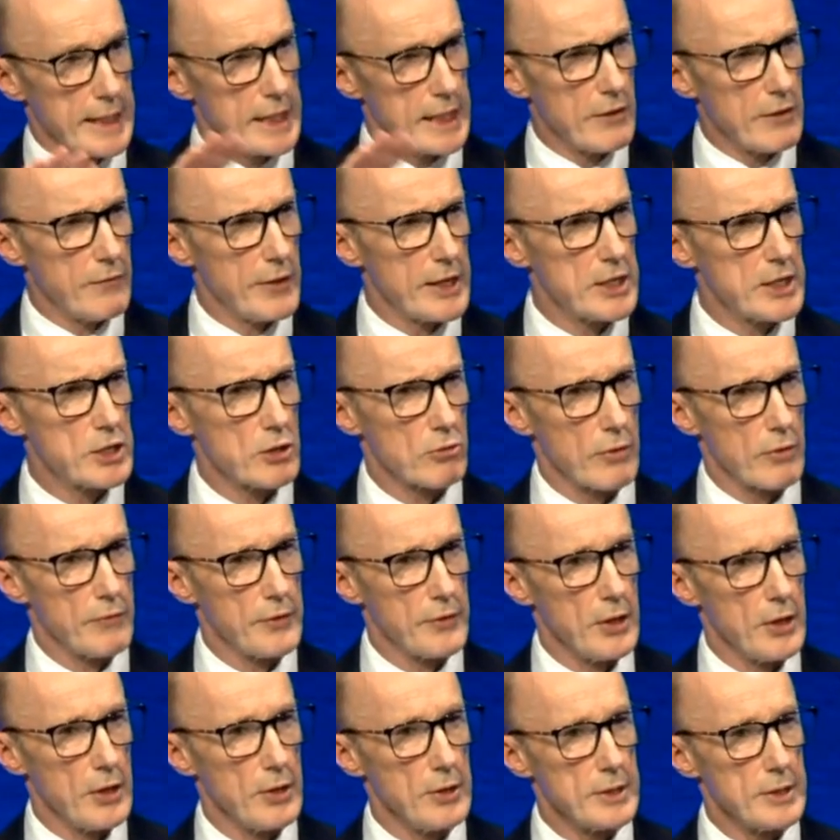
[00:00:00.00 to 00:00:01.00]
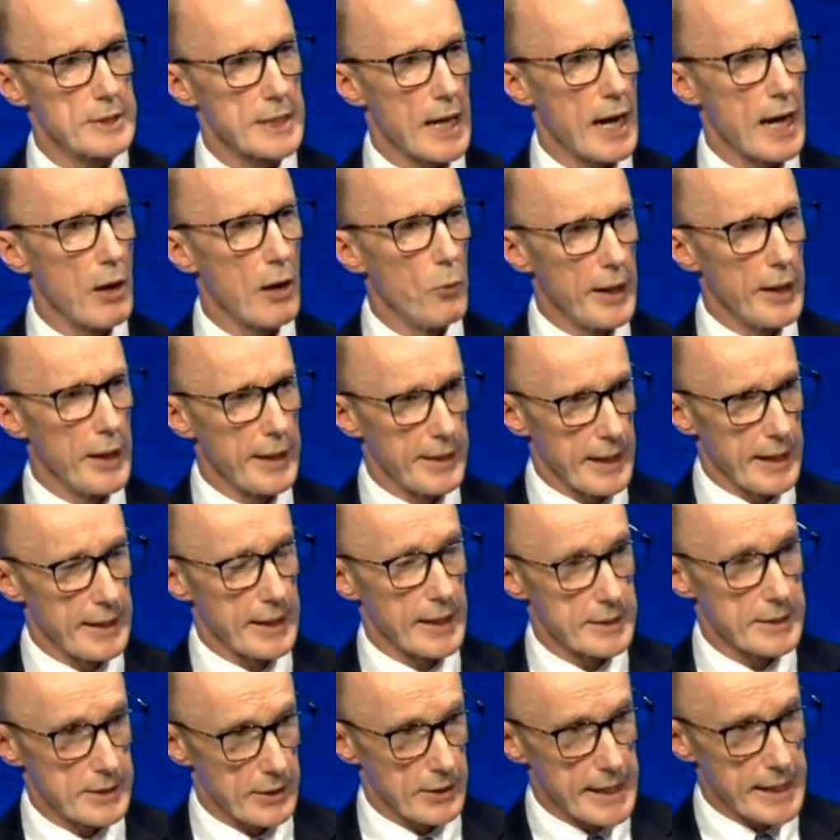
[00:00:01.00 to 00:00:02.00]
The individual reviews are within
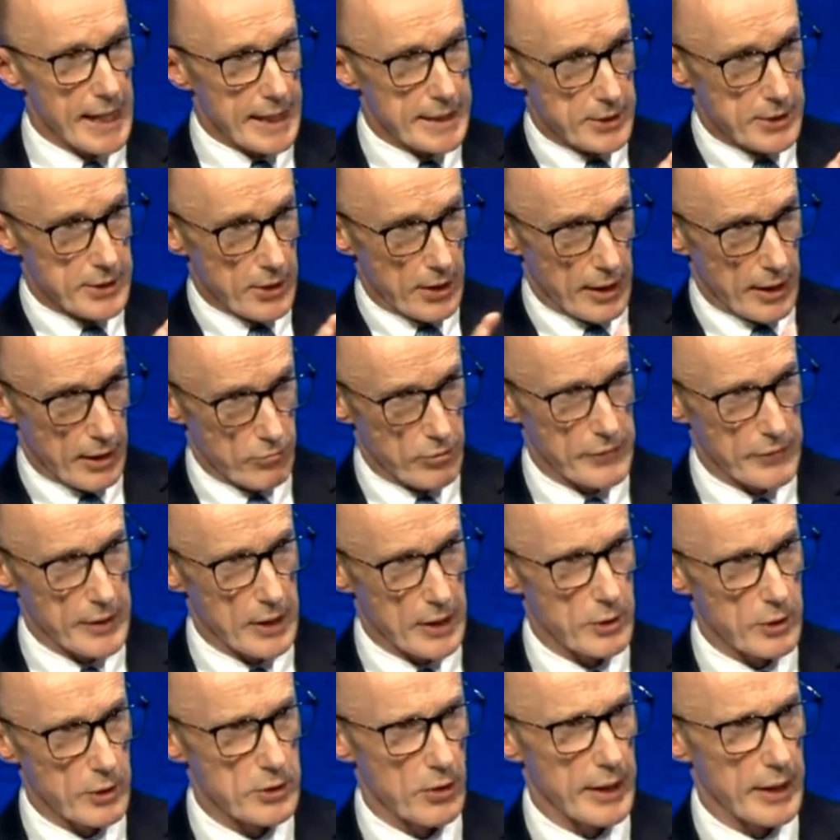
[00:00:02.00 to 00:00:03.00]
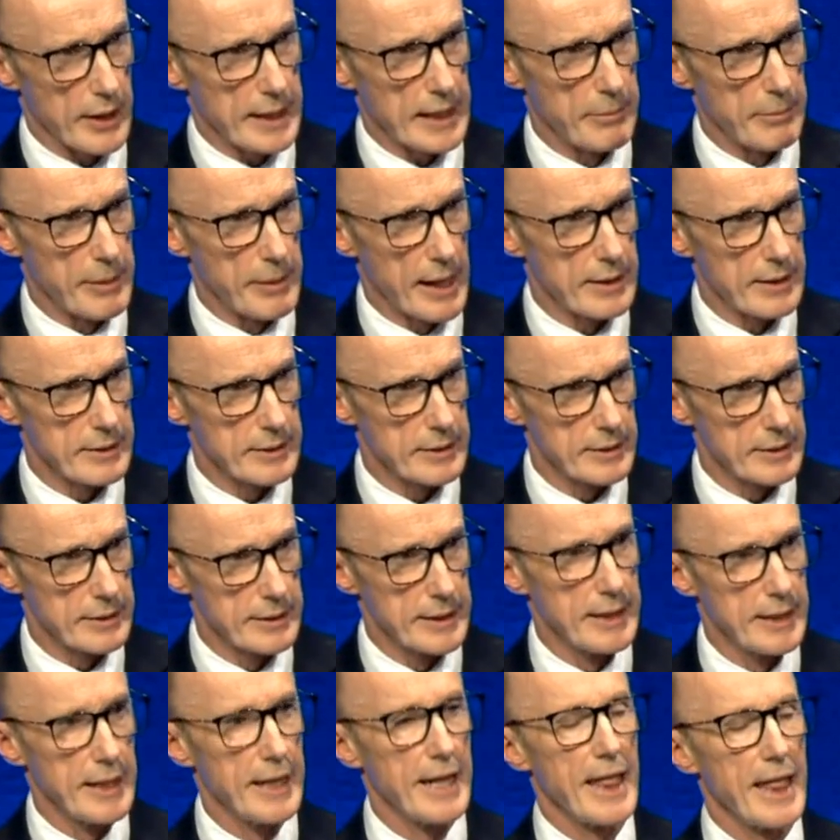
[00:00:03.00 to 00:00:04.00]
that. So the external review we're talking about,
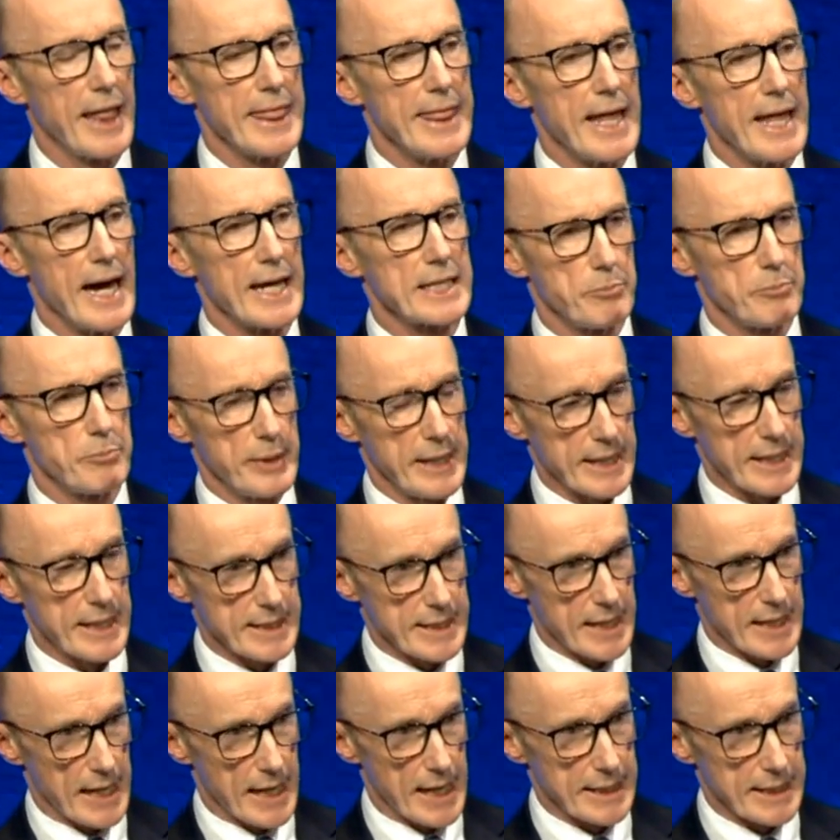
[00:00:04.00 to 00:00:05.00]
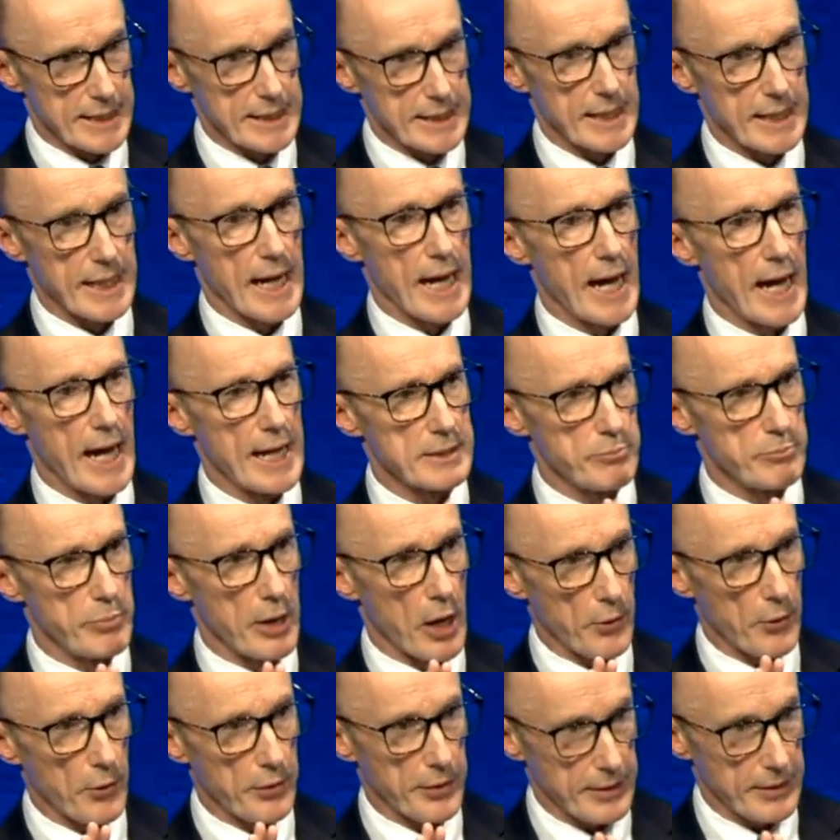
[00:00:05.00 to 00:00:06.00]
that's being done as
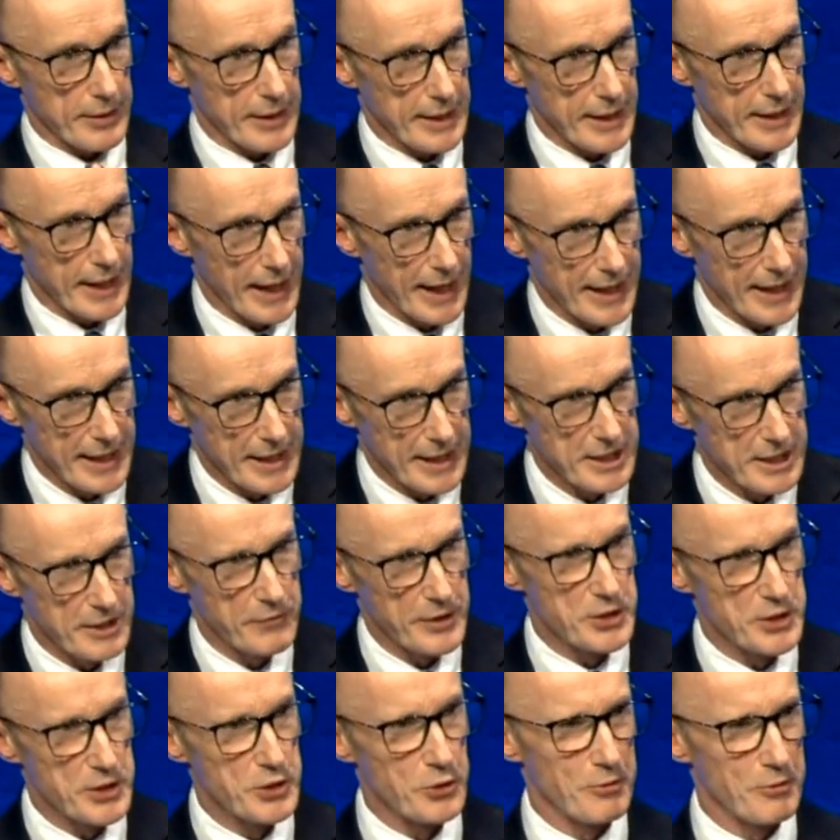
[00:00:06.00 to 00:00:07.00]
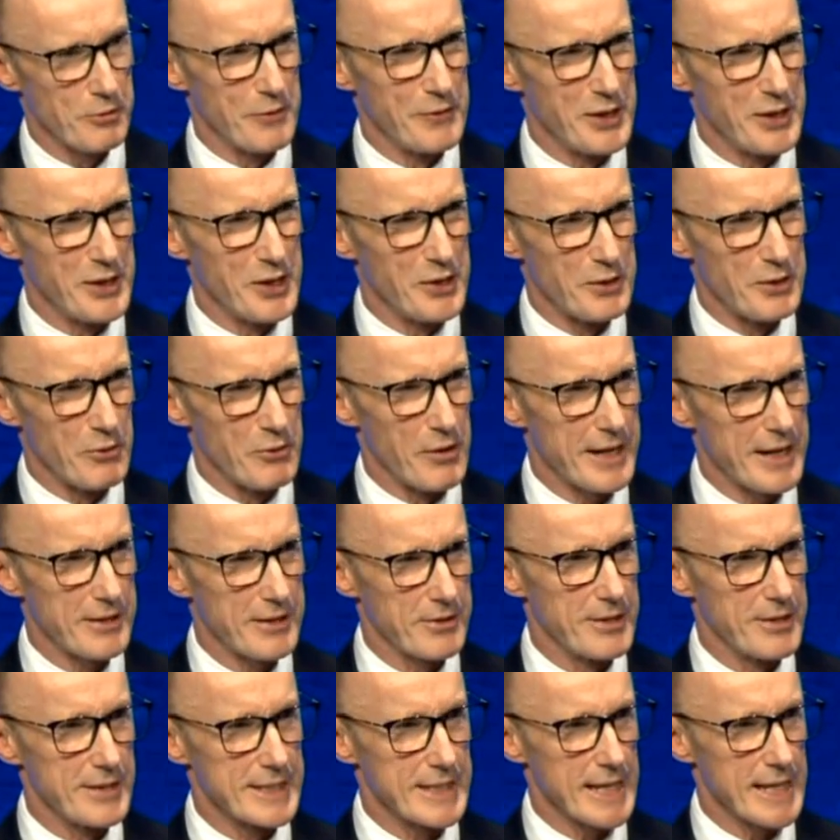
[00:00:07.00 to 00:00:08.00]
both individual review of
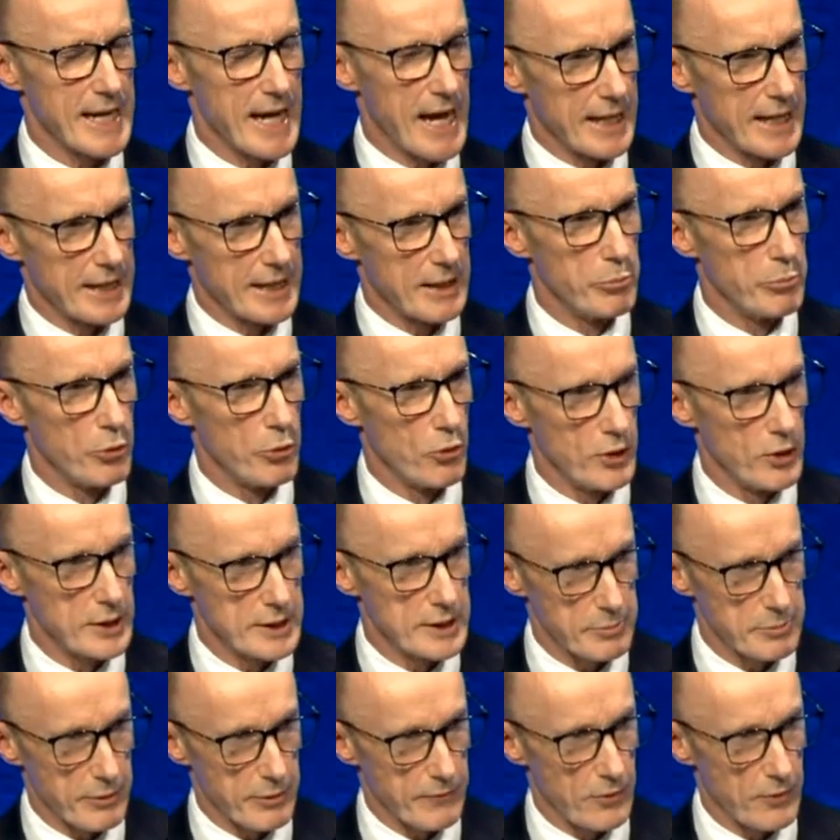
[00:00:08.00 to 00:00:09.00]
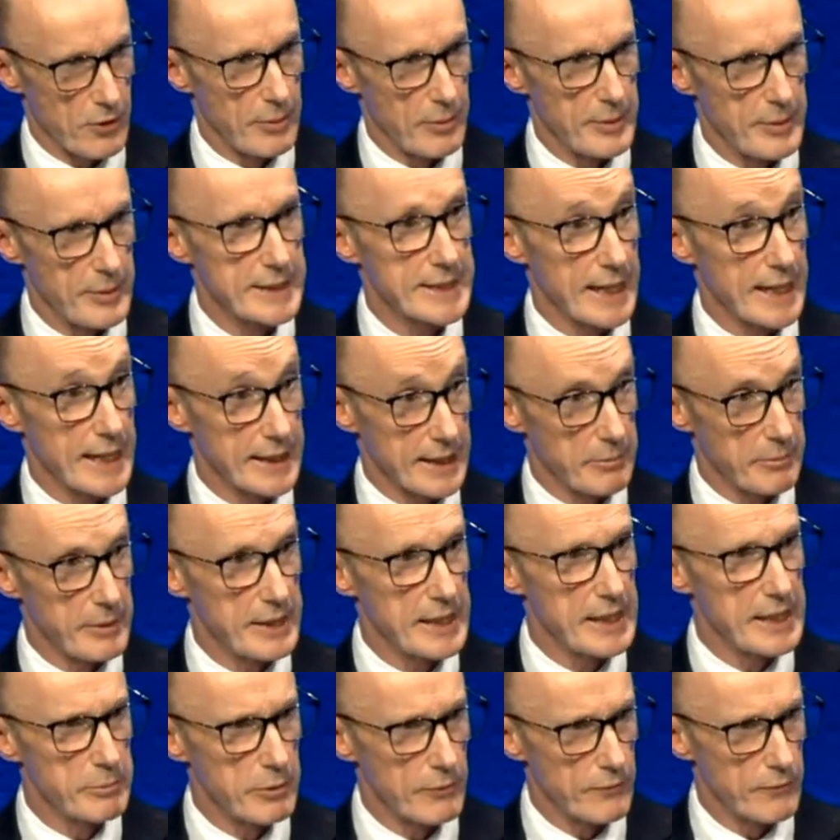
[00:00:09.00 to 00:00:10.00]
directors and the board's performance and the
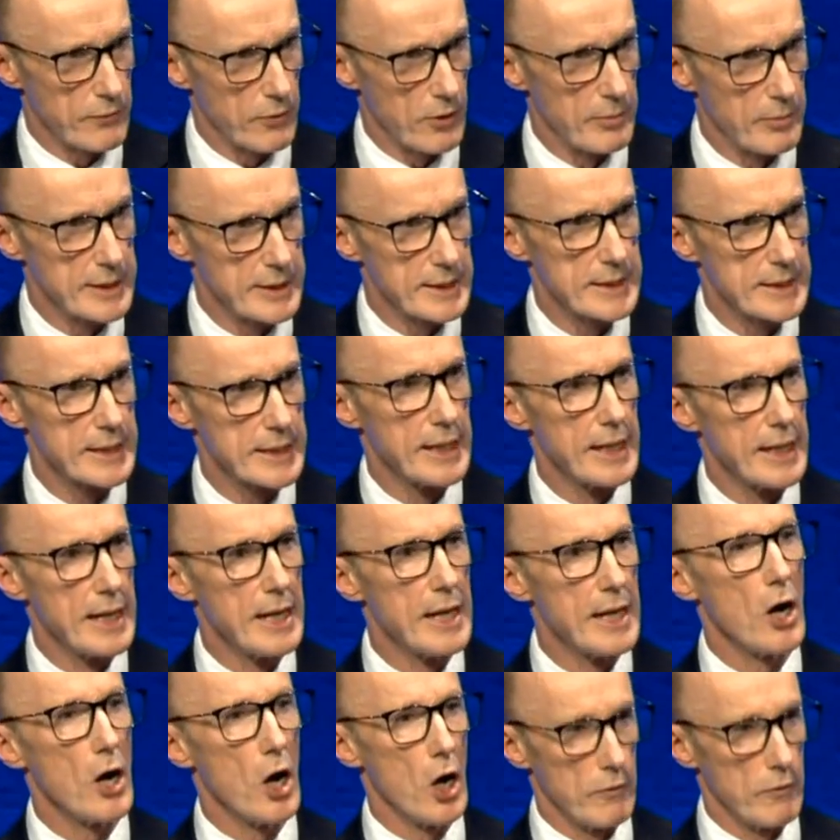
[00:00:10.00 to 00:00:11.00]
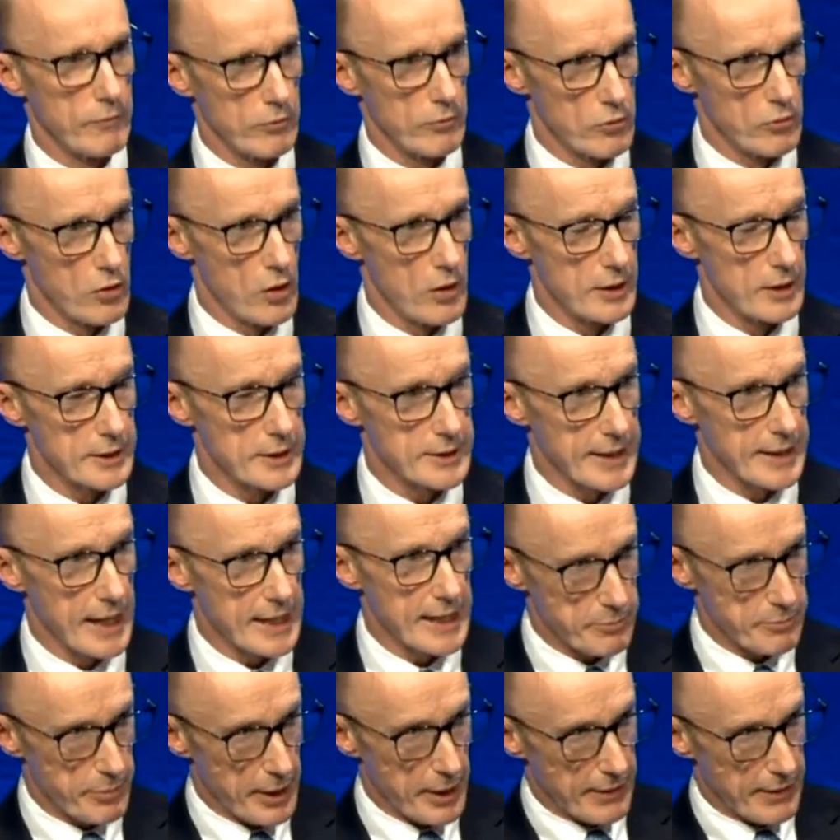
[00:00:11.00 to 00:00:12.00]
committee performance overall. So
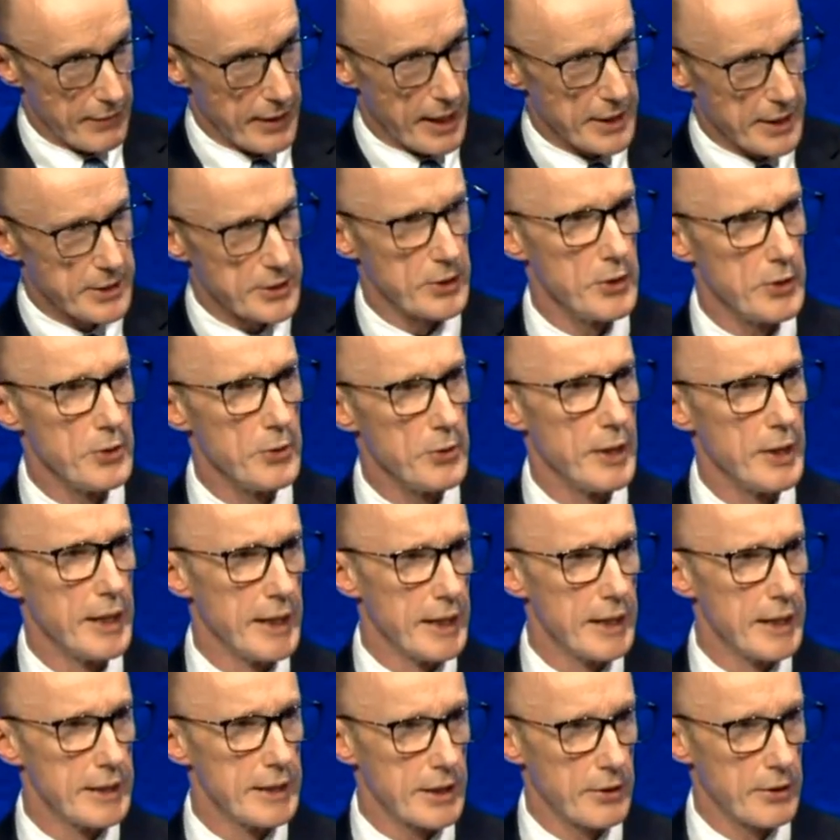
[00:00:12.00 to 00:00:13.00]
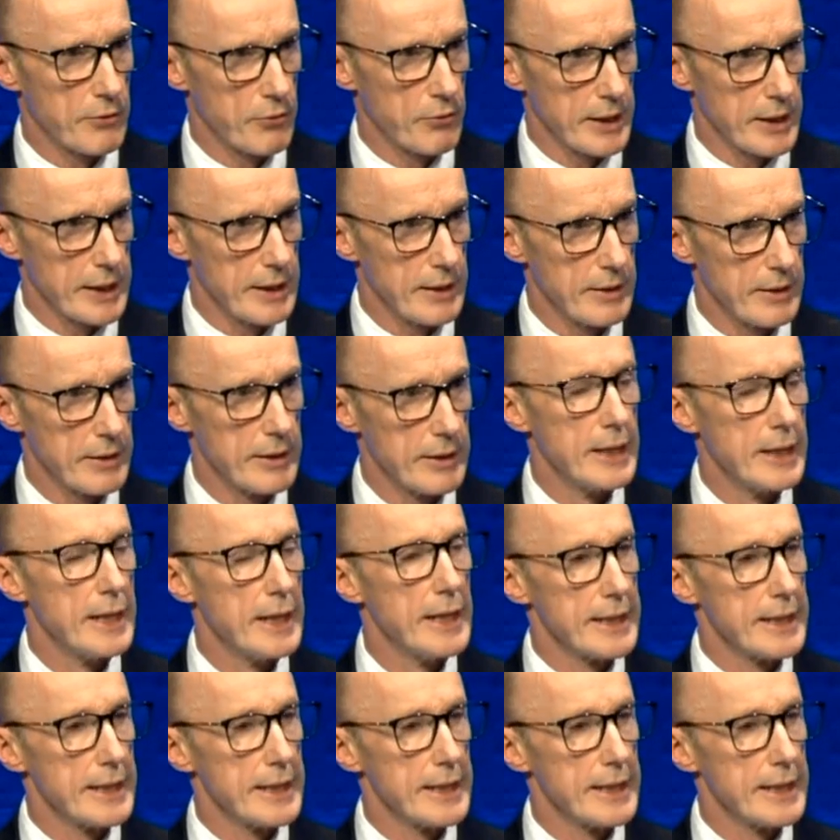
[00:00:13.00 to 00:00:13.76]
that's part of that 2 to 3 years.